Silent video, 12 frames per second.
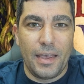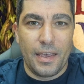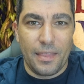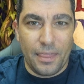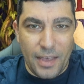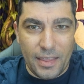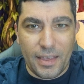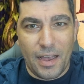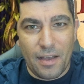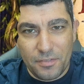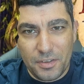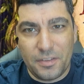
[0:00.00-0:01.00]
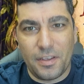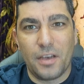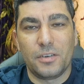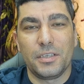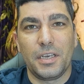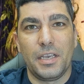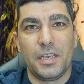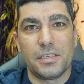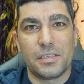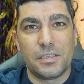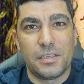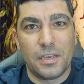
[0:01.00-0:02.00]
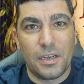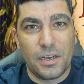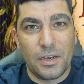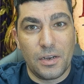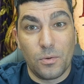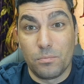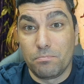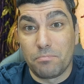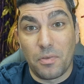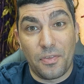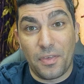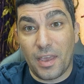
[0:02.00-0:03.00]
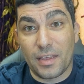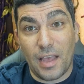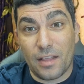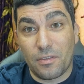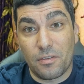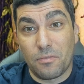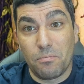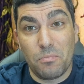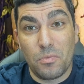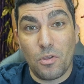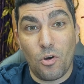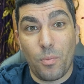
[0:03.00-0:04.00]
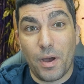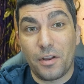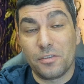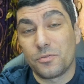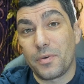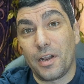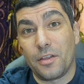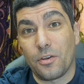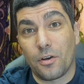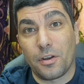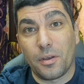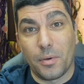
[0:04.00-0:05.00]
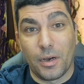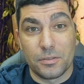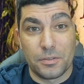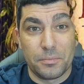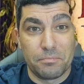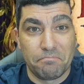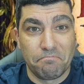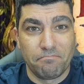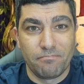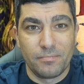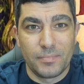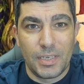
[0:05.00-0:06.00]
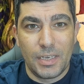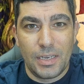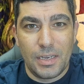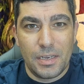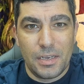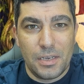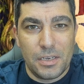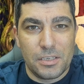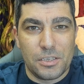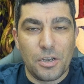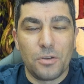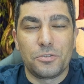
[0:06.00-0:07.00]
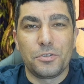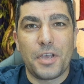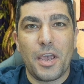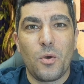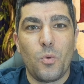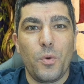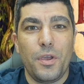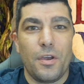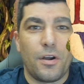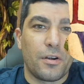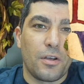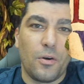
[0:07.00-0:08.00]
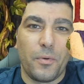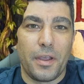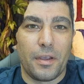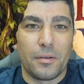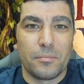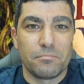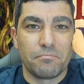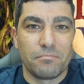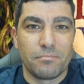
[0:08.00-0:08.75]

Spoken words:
And that half detail is the thing that nobody's really talking about. So today we are going,